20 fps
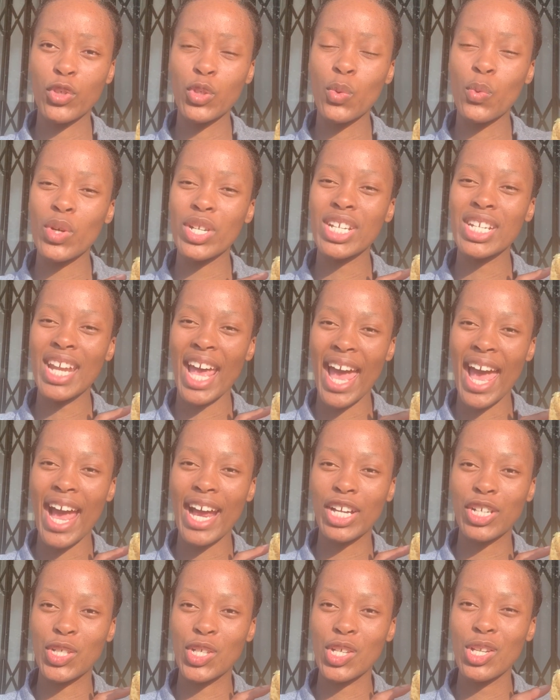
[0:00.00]
you wouldn't
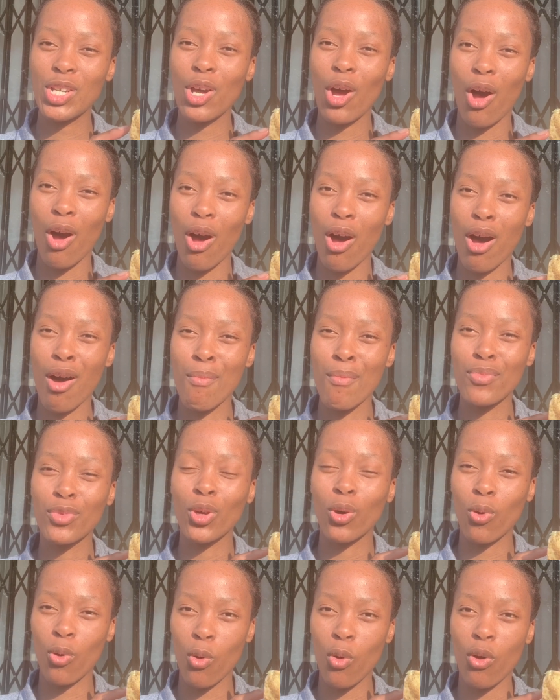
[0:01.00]
actually harm
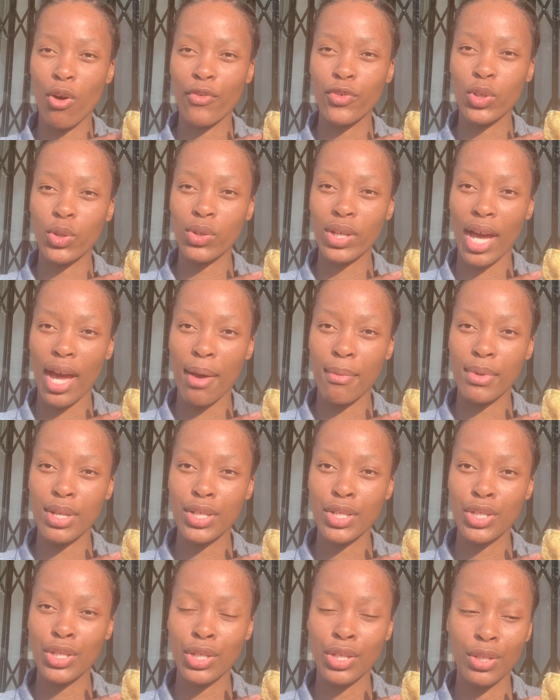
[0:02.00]
the core of your
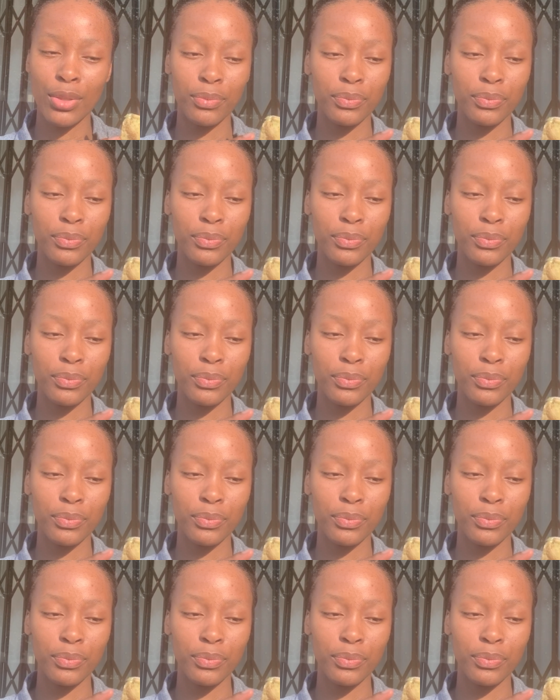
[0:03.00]
cabbage.